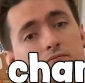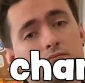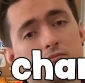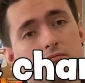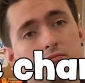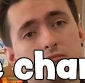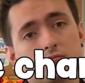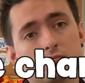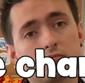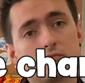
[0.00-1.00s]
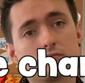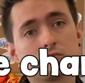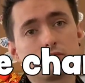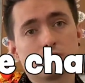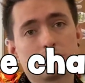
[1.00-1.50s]

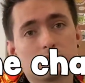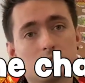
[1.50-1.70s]
No one is speaking in this clip.